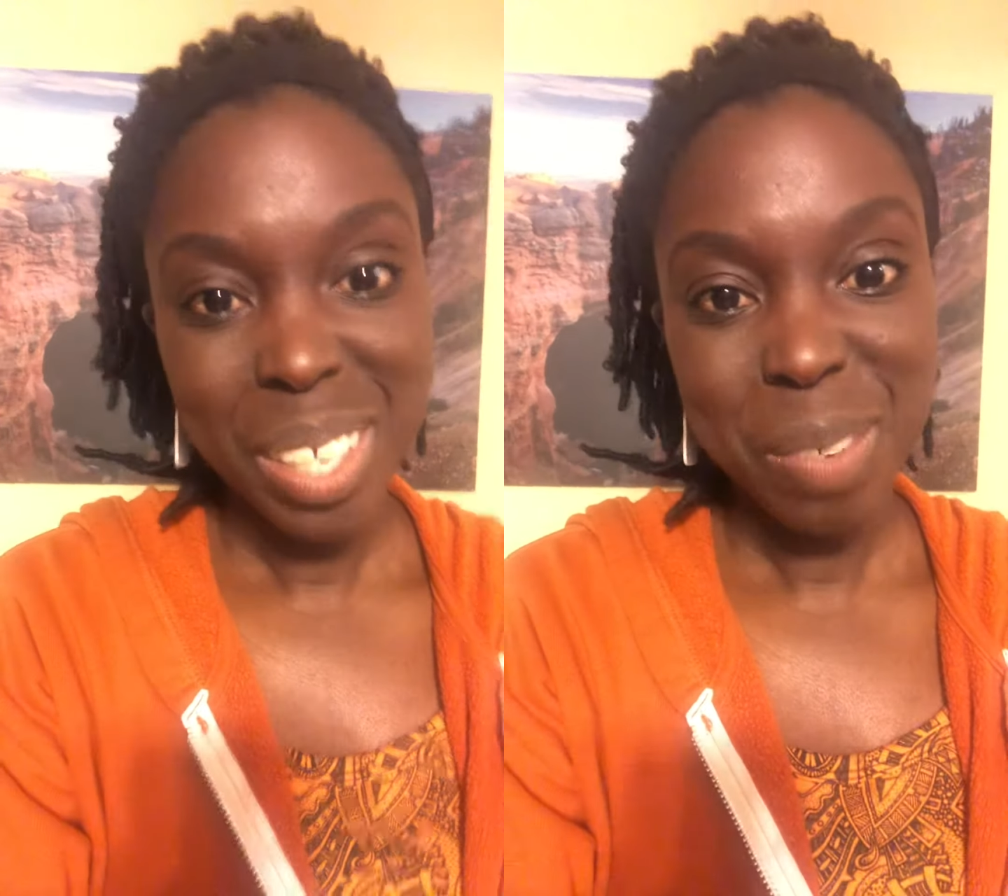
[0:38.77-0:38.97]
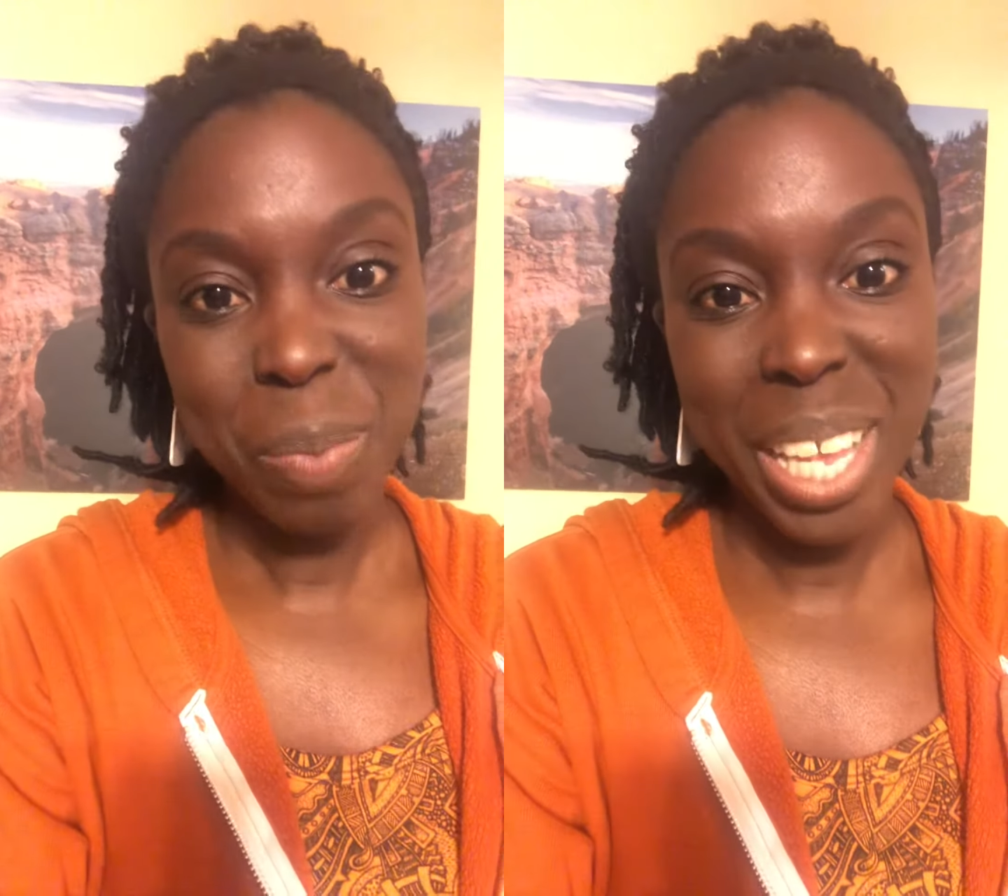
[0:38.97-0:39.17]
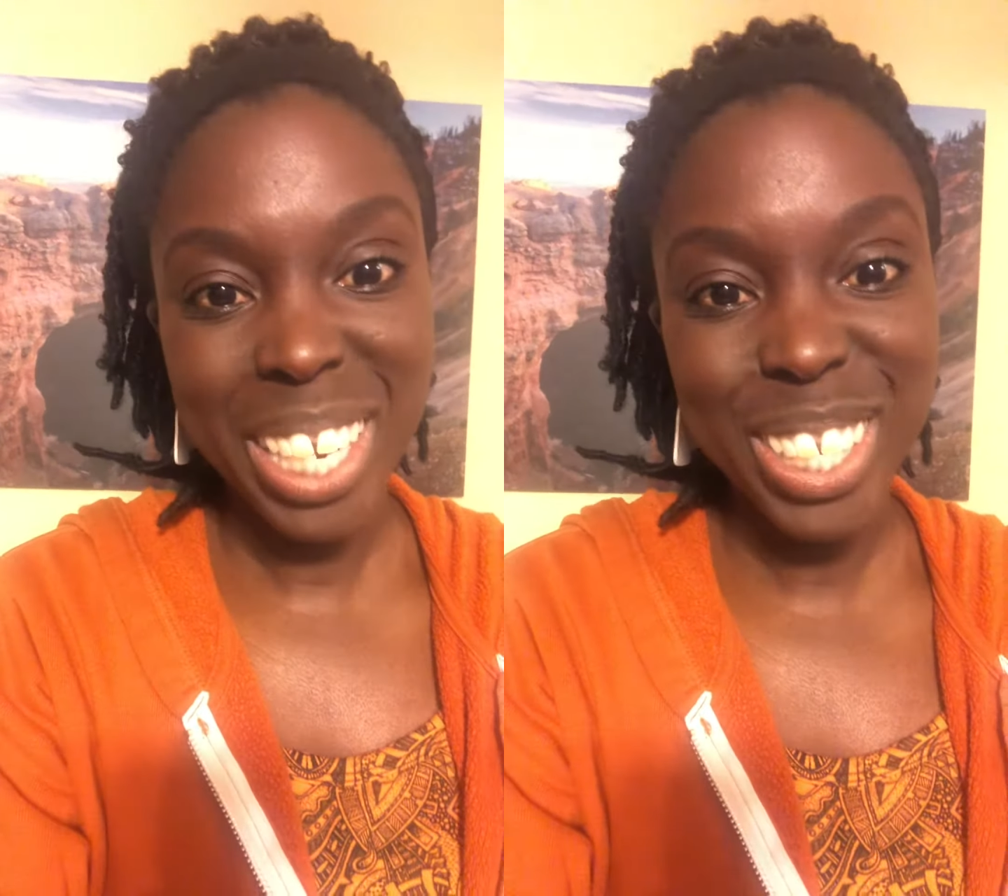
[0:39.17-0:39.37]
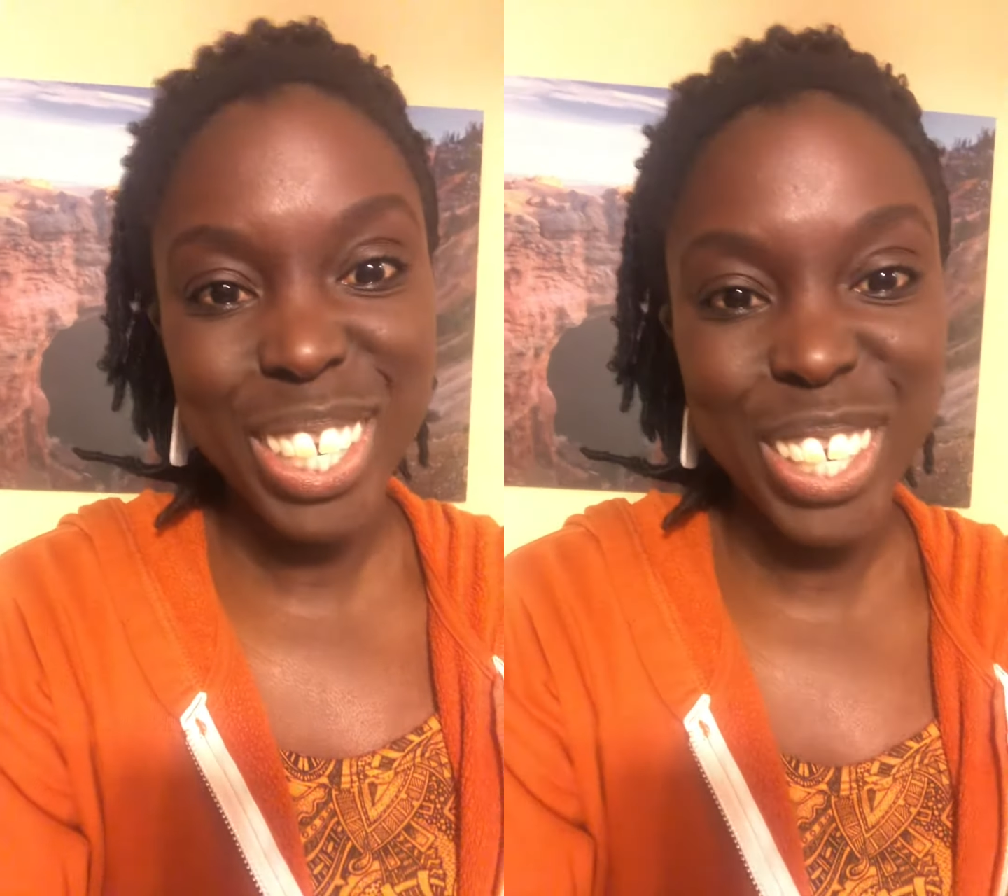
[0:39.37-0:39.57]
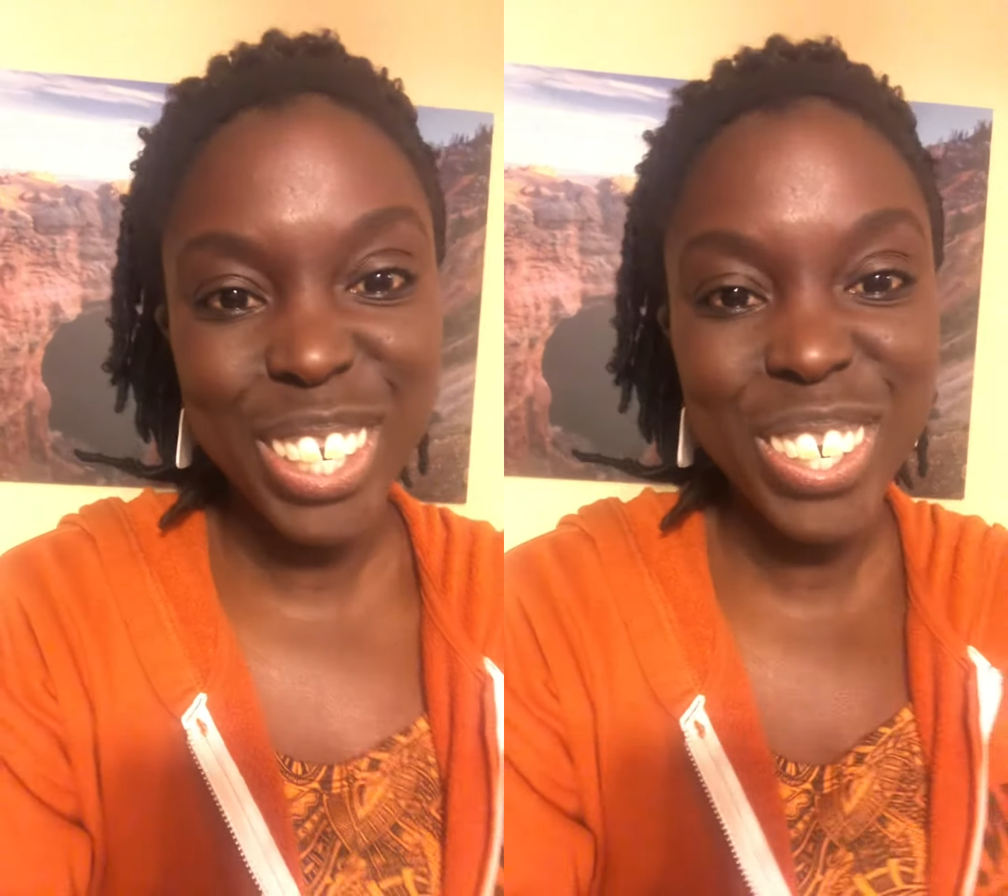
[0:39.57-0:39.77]
plan
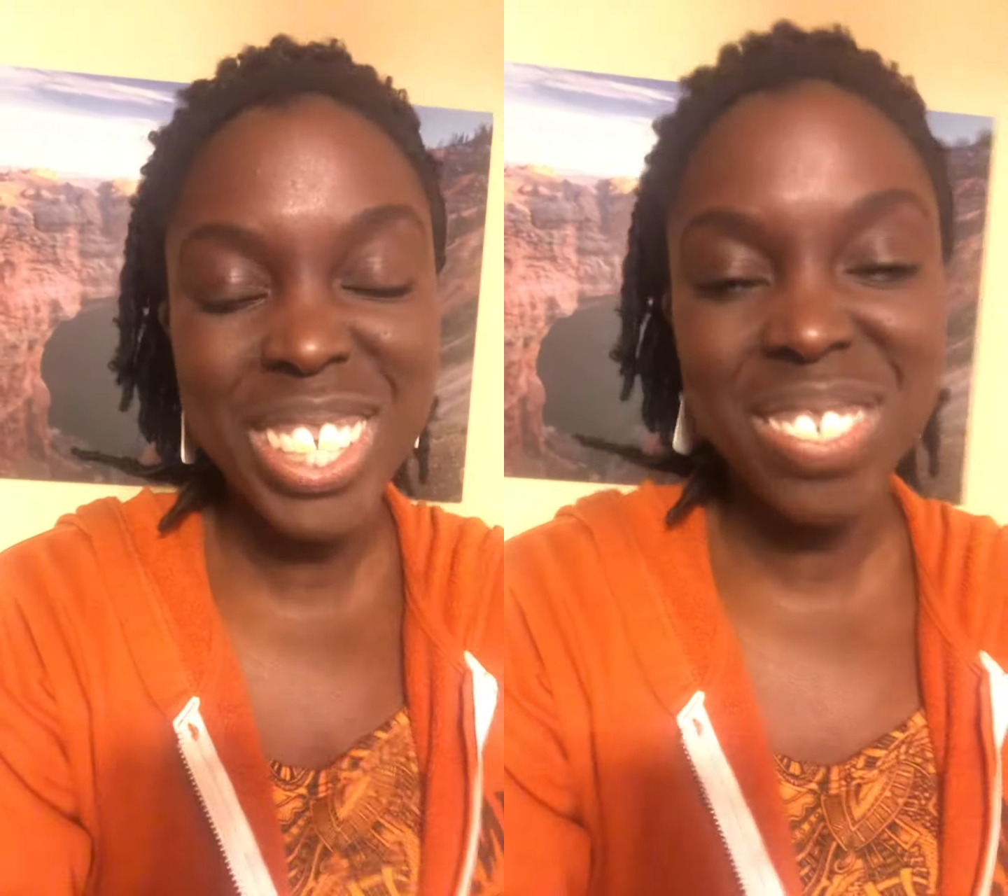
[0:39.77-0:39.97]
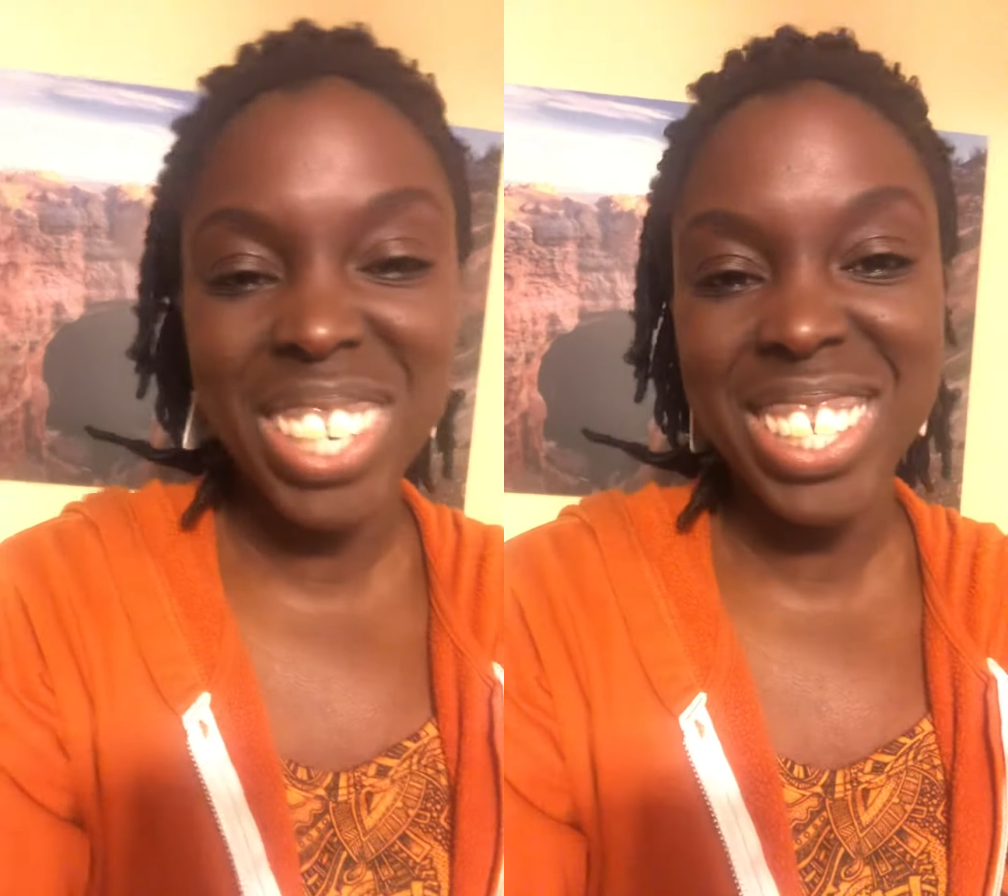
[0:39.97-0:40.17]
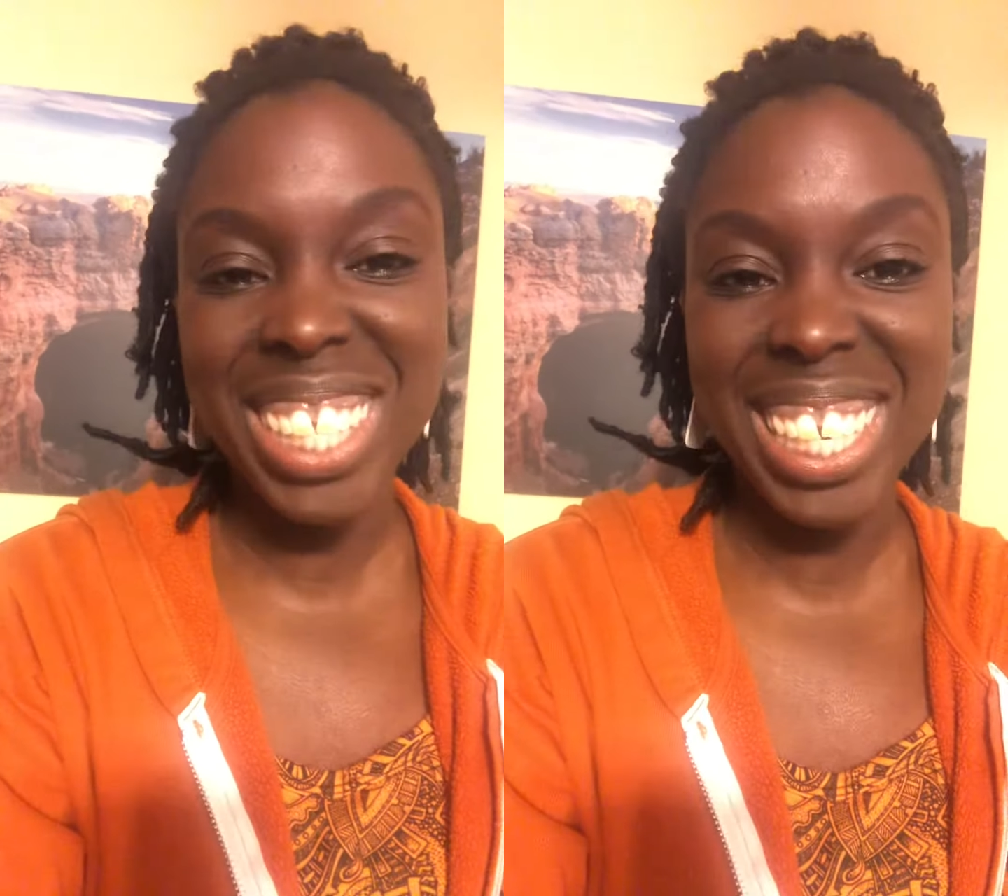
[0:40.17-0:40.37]
too, as far as like